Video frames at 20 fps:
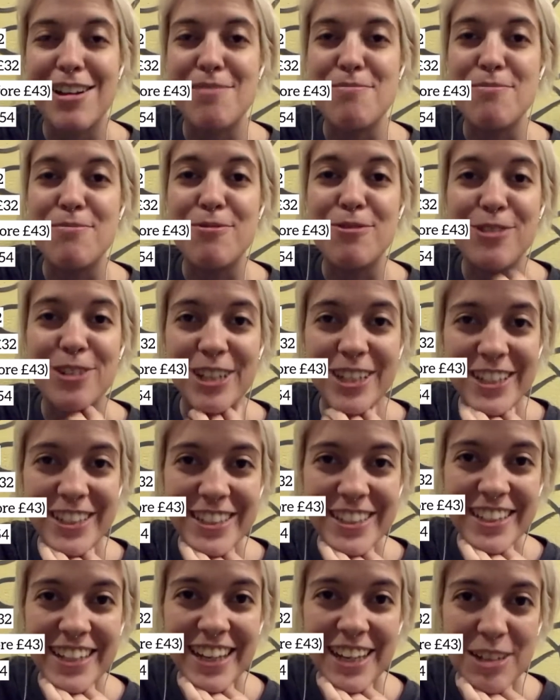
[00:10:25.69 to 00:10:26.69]
I'm
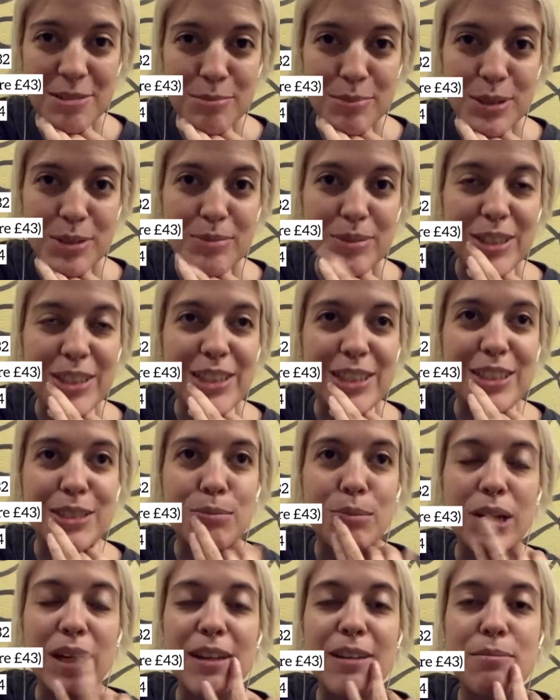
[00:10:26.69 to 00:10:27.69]
really happy because
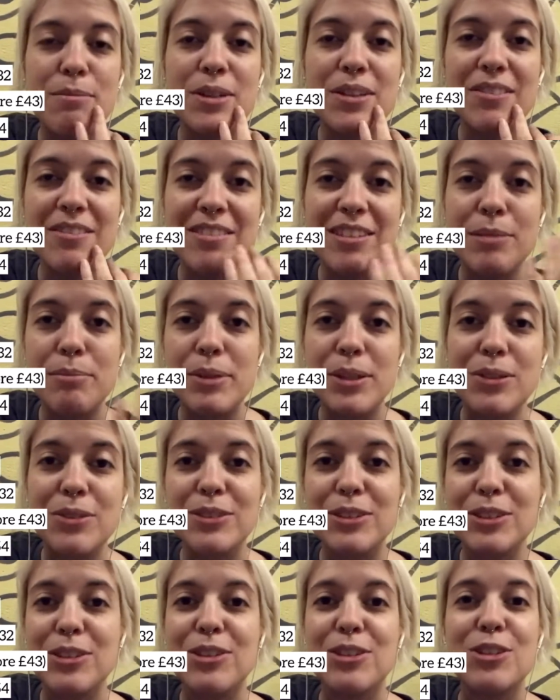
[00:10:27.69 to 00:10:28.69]
my monthly
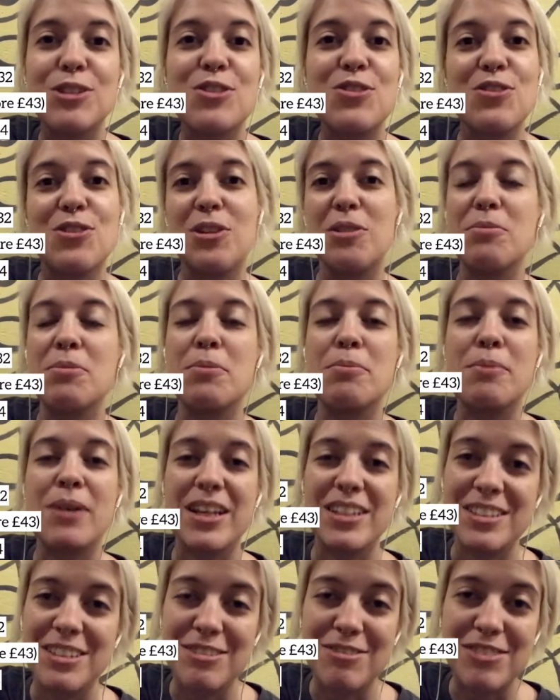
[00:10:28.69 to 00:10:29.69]
bills are going to drop
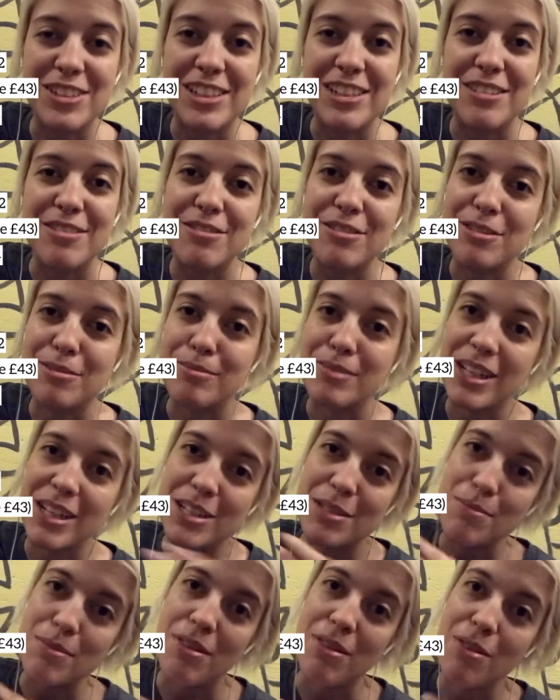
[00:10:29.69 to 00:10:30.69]
massively from
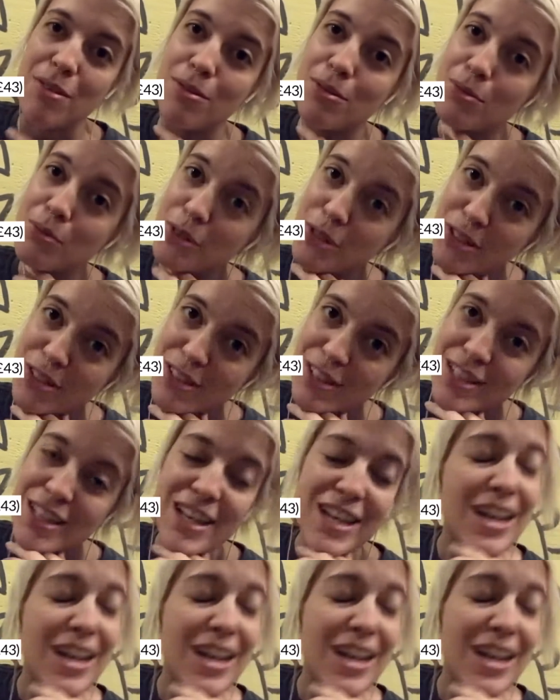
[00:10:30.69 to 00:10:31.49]
next month onwards.